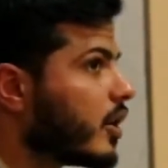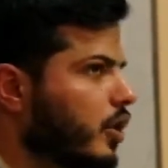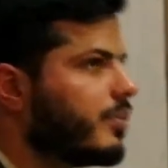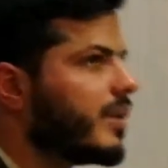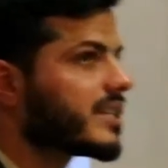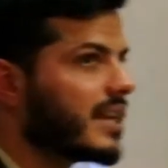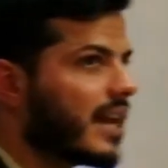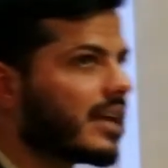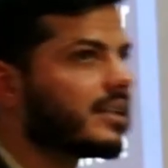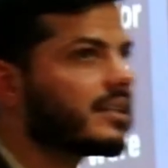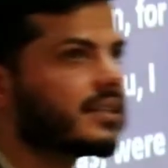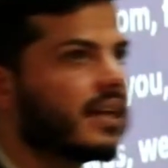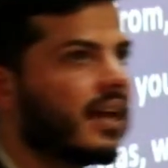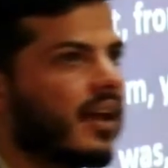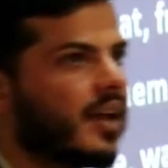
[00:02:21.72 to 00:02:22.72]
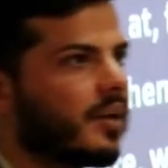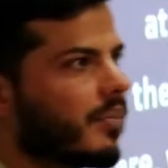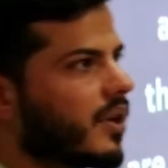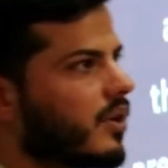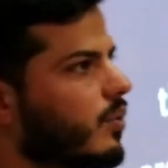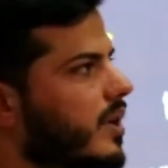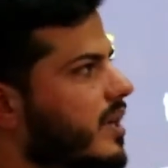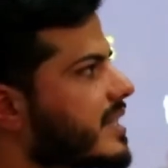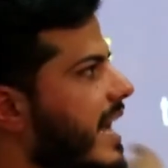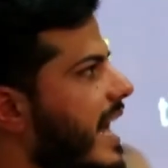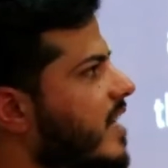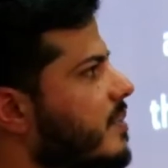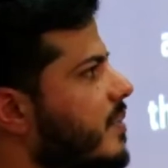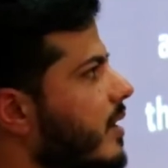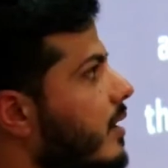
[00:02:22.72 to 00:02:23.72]
Good means nice. But what does
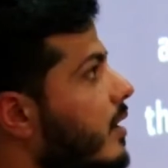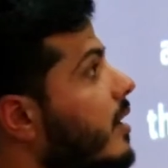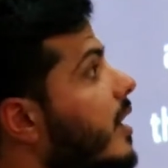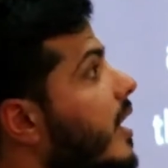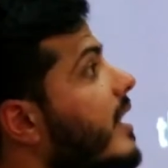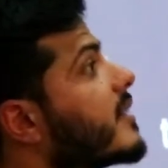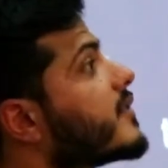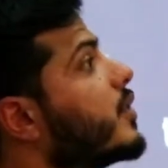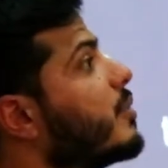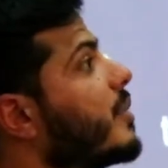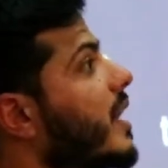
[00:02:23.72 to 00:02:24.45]
at mean? It has no